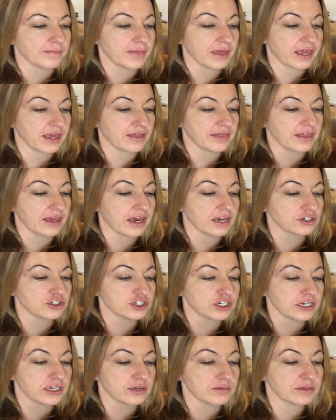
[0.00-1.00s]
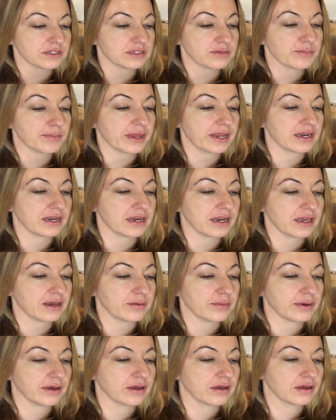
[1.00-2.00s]
and the extra nib is a bent
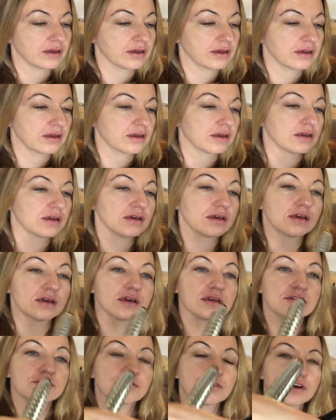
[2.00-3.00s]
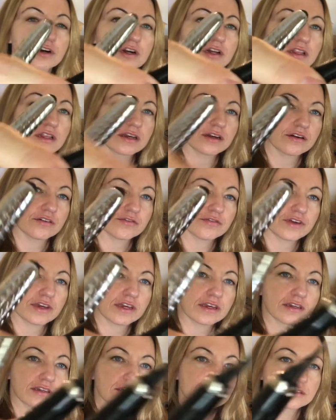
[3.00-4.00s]
nib for calligraphy.